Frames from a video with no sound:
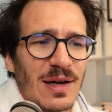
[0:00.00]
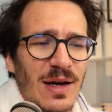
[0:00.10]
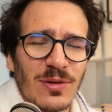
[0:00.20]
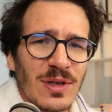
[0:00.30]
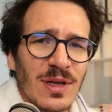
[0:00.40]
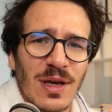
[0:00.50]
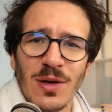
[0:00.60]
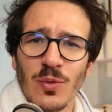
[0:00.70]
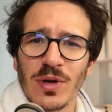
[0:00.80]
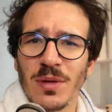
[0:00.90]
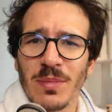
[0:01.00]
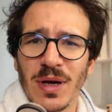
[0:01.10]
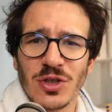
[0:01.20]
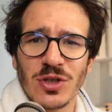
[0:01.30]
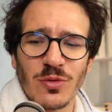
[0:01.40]
I don't think anyone in my
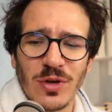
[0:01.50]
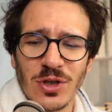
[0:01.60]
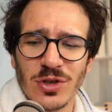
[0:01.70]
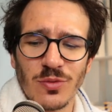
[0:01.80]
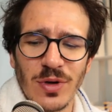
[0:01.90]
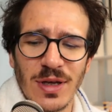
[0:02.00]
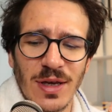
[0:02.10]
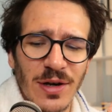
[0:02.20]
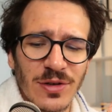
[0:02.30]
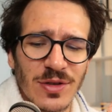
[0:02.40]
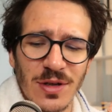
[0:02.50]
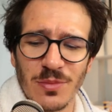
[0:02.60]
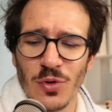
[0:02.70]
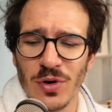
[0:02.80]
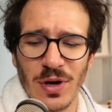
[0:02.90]
generation really cares
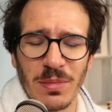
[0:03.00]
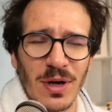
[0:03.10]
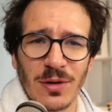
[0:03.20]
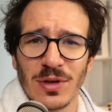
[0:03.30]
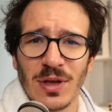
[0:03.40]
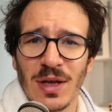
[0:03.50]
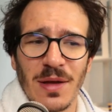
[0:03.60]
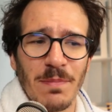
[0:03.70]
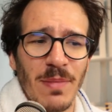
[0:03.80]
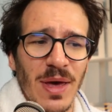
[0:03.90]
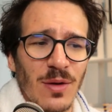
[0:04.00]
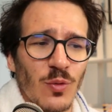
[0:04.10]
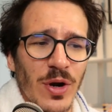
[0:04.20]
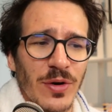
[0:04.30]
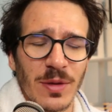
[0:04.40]
anymore about men
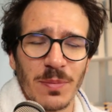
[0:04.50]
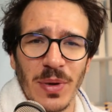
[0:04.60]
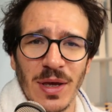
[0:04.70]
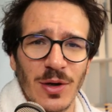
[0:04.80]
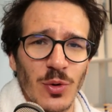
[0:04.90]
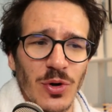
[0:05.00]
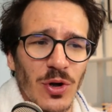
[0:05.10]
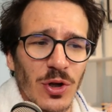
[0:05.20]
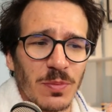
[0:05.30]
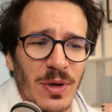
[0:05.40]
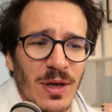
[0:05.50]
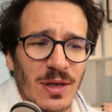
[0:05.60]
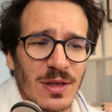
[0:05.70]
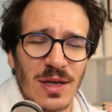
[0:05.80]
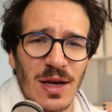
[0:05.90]
wearing pink or not pink.
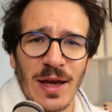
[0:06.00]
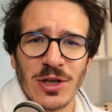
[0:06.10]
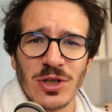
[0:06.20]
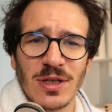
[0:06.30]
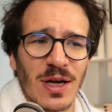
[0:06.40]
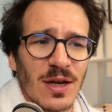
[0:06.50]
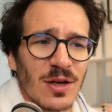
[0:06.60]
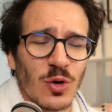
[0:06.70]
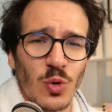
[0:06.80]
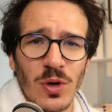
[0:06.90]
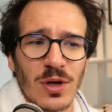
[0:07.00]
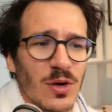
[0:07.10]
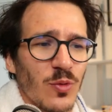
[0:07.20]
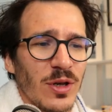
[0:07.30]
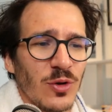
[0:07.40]
It's actually kind of cooler
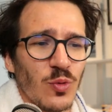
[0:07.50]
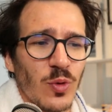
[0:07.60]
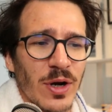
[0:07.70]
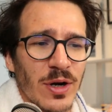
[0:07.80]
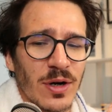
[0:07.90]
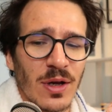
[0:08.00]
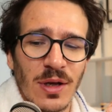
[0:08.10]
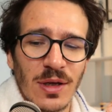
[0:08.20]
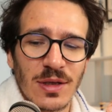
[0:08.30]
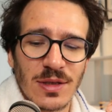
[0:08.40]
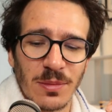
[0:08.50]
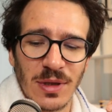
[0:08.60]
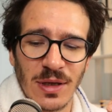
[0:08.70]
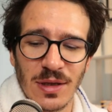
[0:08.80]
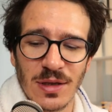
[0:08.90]
when you wear
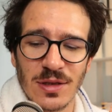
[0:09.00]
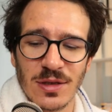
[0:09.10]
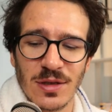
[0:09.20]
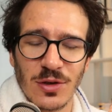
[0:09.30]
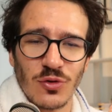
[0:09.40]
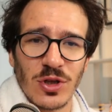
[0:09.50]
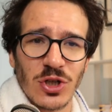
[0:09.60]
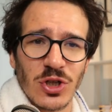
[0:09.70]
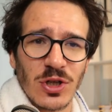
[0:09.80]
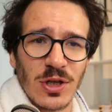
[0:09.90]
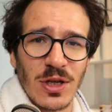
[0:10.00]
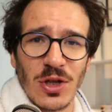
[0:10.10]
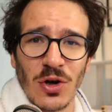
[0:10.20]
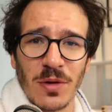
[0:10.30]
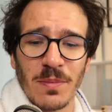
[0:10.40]
something that's traditionally
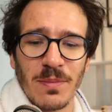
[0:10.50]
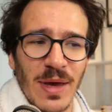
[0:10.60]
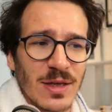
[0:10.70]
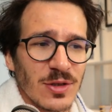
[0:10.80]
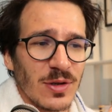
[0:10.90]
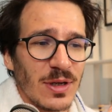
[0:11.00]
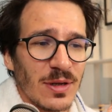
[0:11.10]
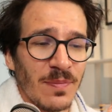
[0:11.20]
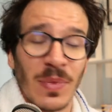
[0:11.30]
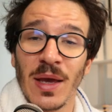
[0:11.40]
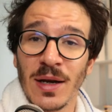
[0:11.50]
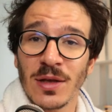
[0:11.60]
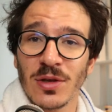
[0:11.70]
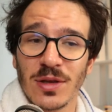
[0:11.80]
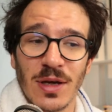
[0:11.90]
non masculine. And I
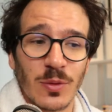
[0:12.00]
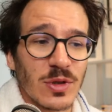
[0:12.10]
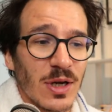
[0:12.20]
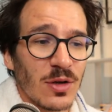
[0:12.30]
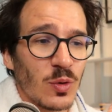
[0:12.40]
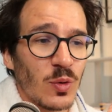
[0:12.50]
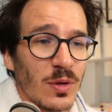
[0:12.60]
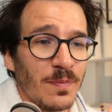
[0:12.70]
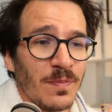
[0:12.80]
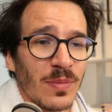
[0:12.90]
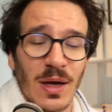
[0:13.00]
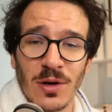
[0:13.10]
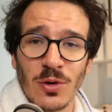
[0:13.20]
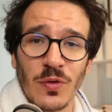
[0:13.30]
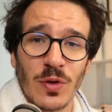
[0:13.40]
thought that was kind of cool. I
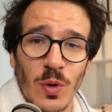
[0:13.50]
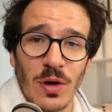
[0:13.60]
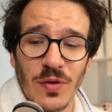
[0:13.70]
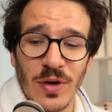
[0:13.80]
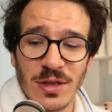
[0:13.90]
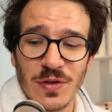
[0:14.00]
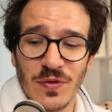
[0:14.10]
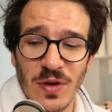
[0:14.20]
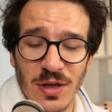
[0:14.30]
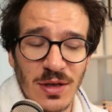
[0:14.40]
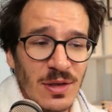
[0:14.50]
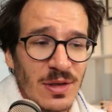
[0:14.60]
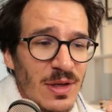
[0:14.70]
don't know if it qualifies as funny,